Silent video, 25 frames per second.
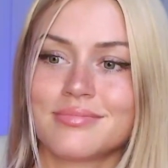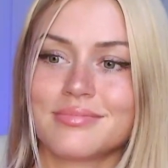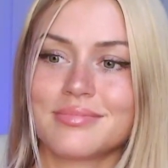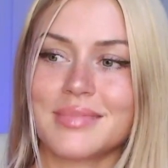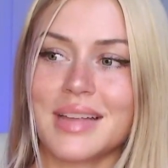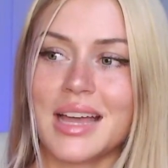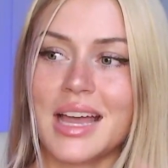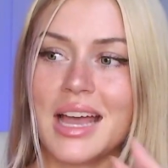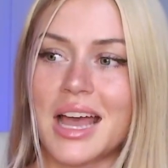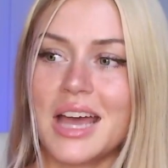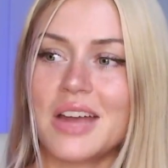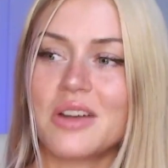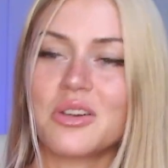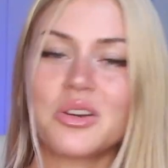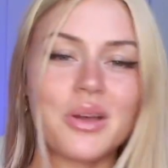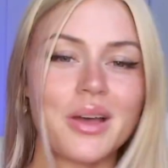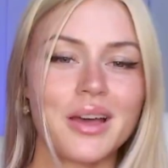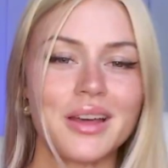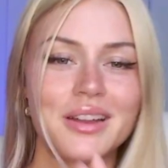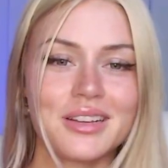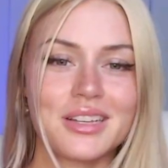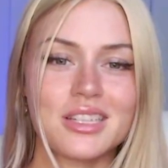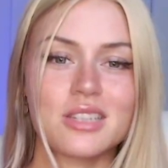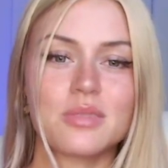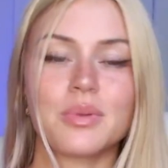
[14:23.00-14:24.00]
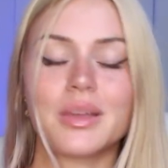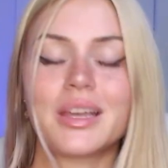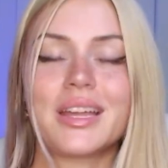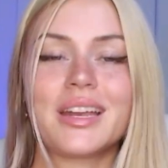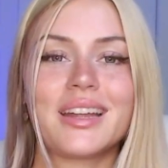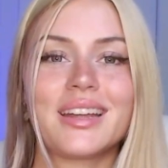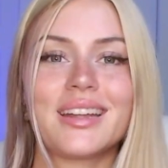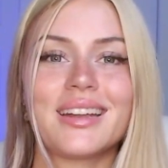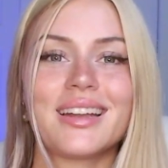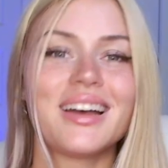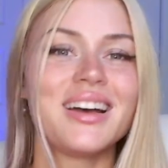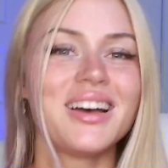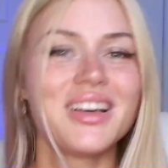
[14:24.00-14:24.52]
I don't know how to explain
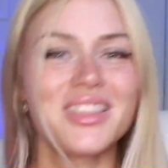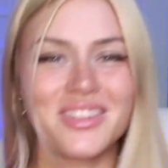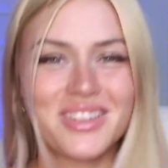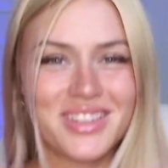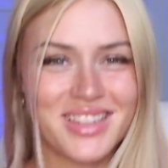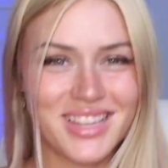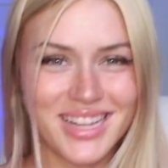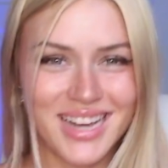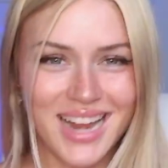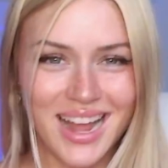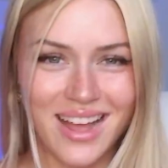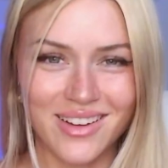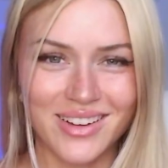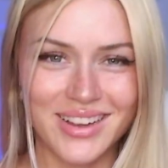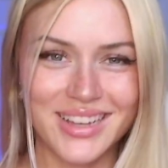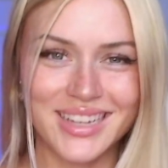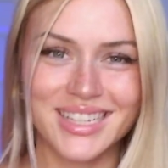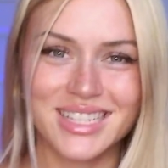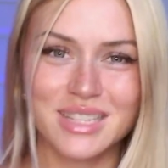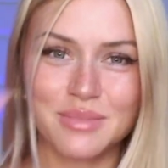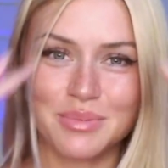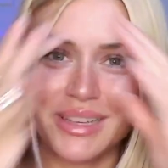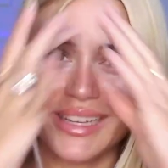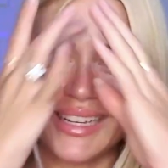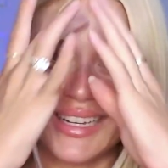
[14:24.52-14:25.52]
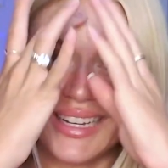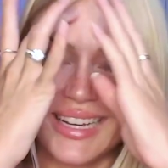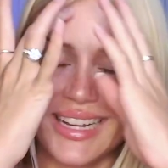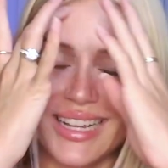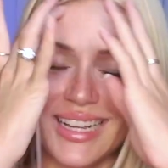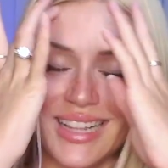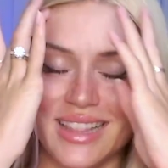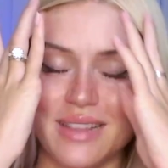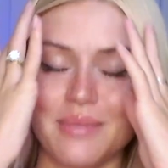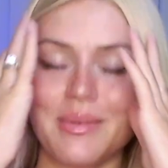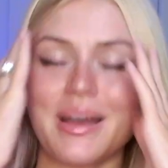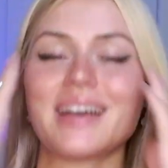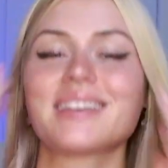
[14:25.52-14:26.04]
it other than how I explained it
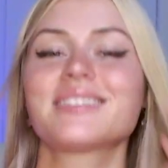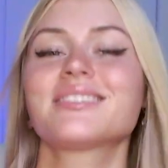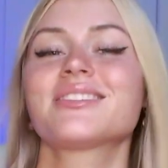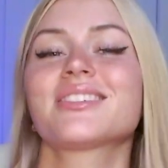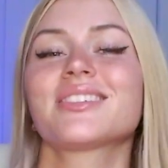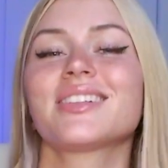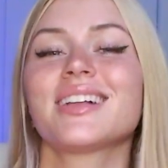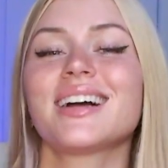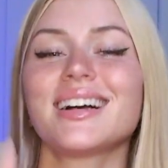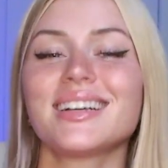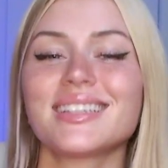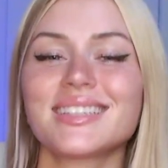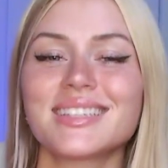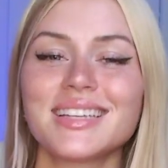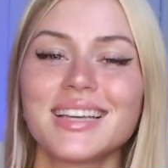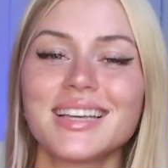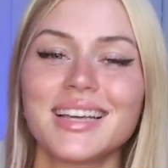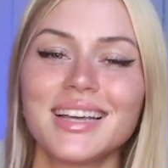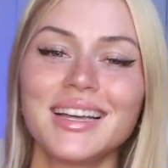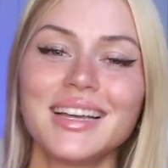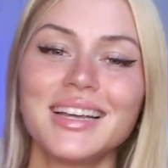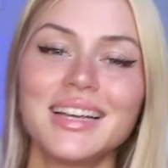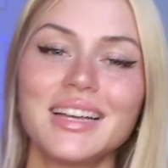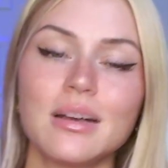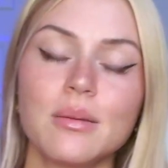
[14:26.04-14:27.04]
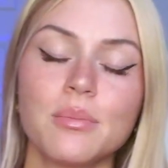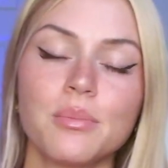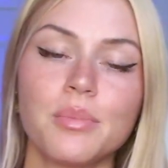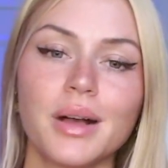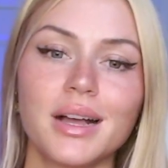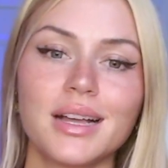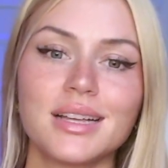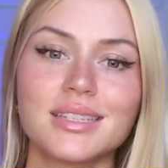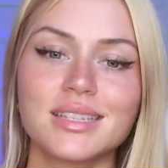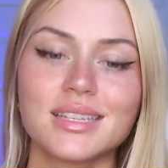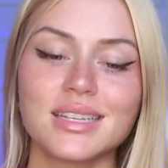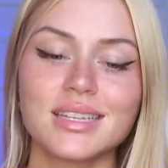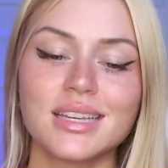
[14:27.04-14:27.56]
in the masterclass,
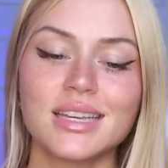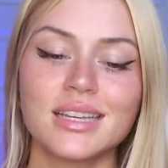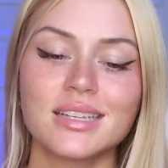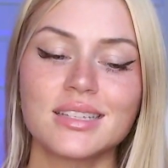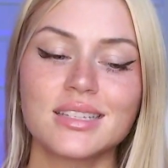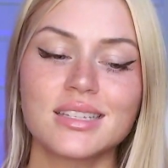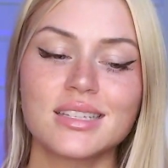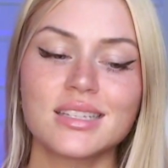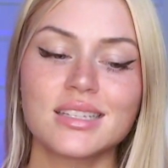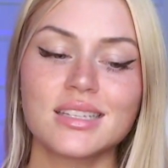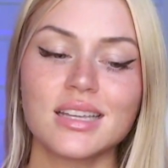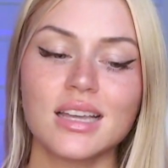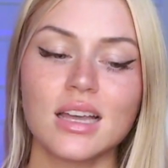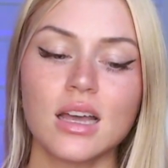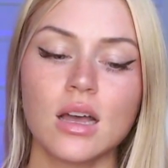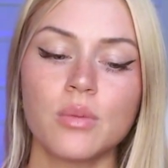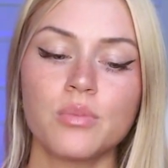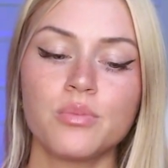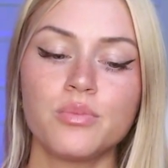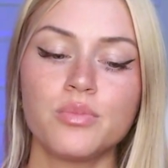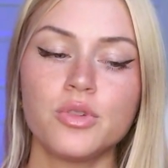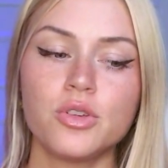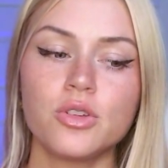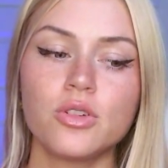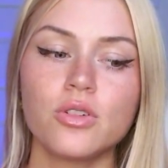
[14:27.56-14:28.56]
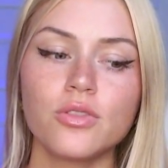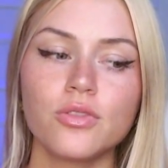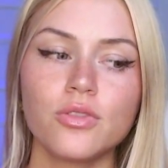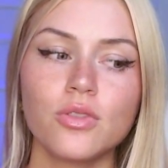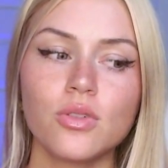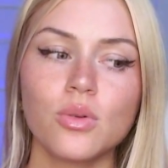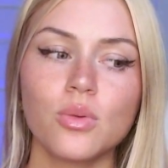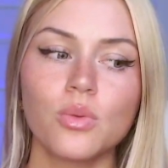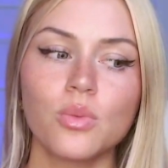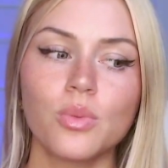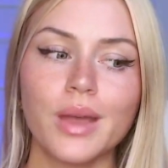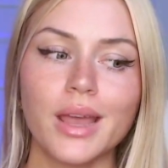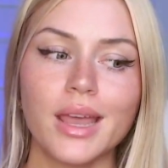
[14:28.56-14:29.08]
but it's a
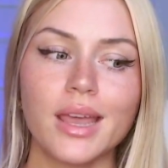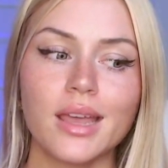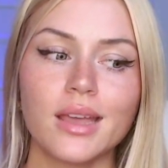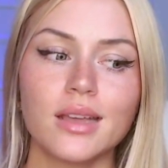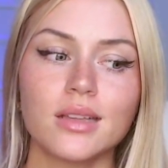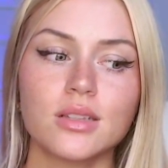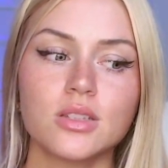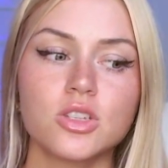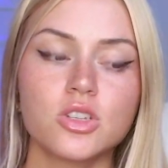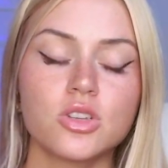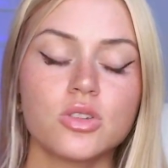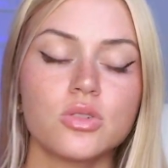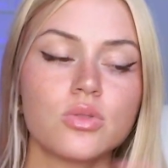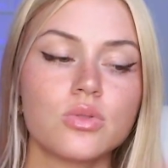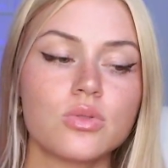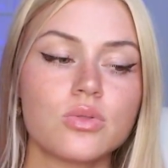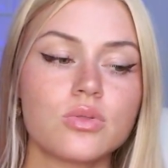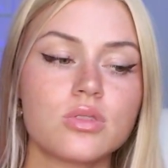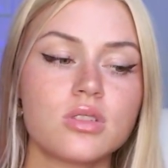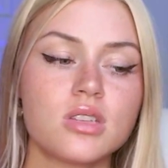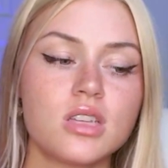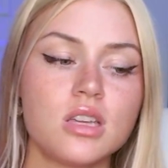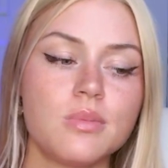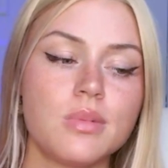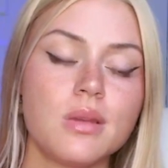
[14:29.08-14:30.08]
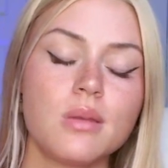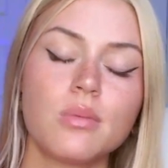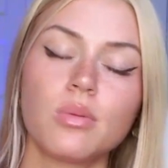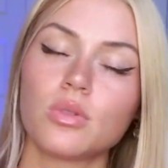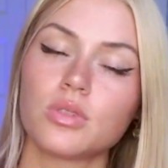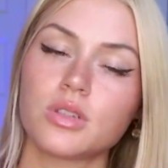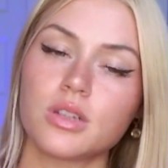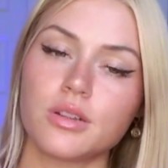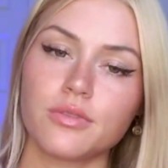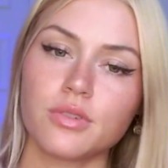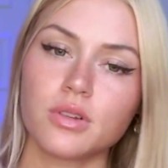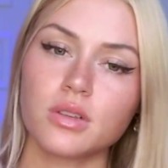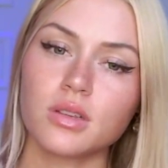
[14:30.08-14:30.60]
beautiful way to see people
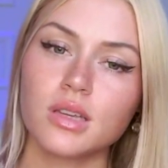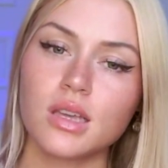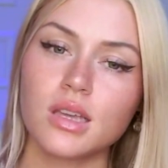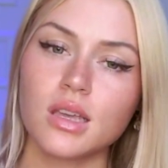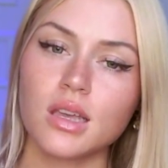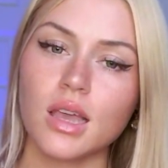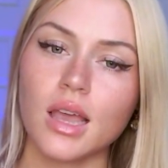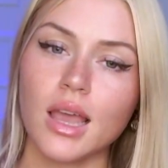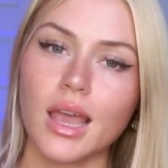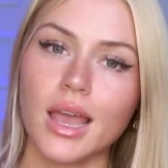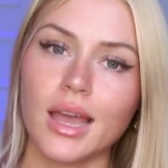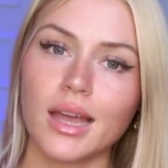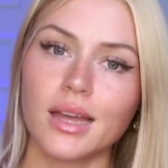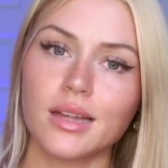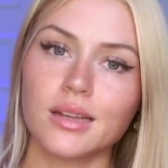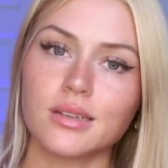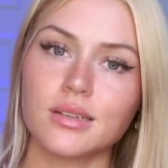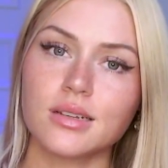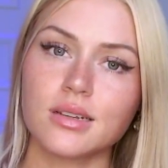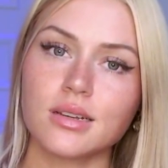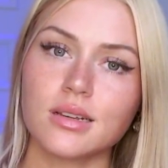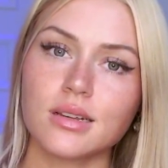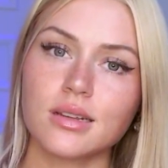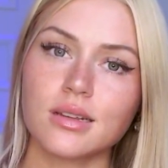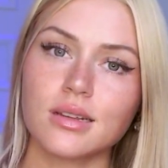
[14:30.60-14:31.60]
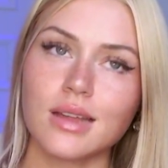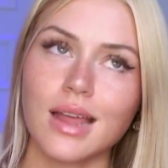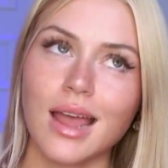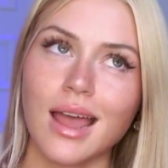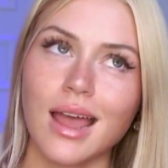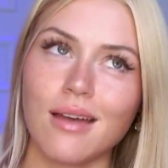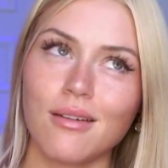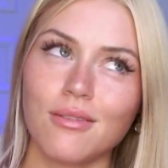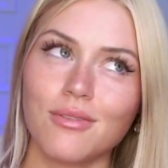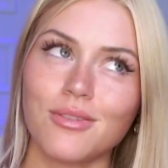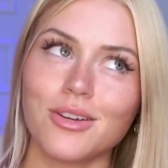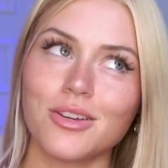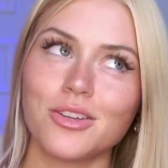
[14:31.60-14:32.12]
differently and
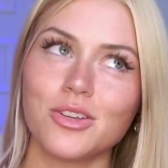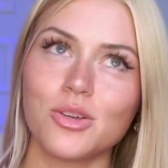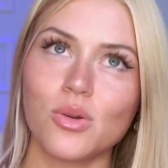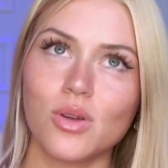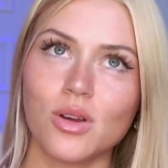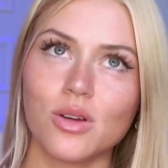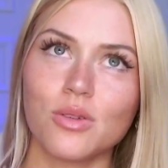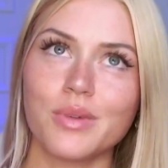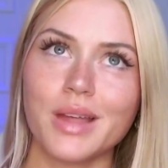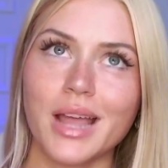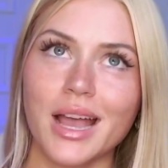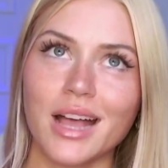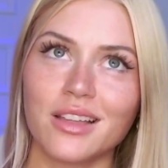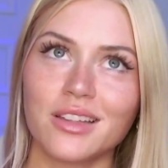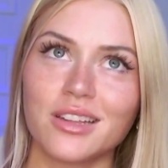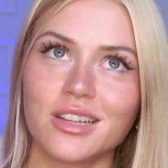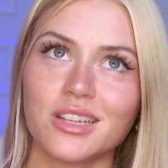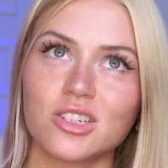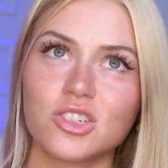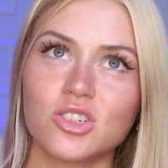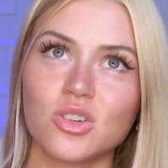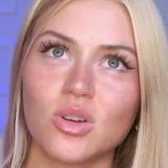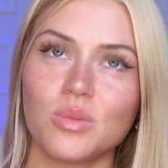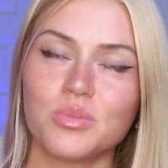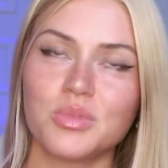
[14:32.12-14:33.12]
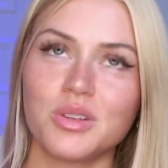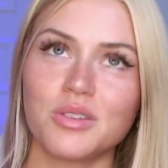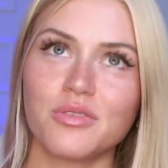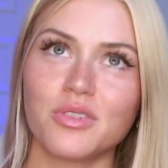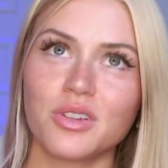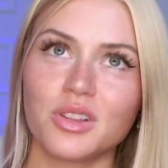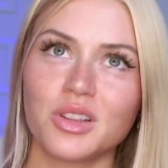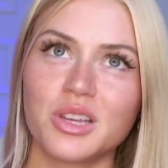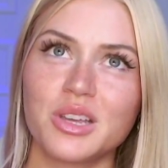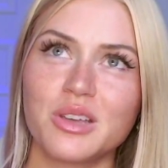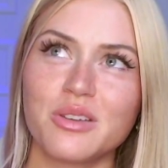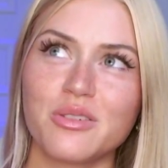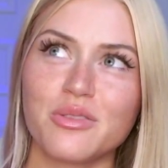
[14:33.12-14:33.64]
have your reality show up
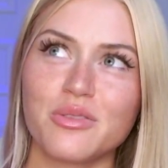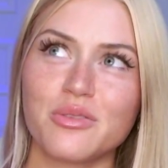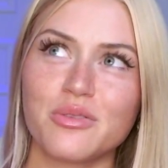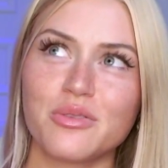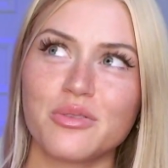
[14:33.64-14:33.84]
differently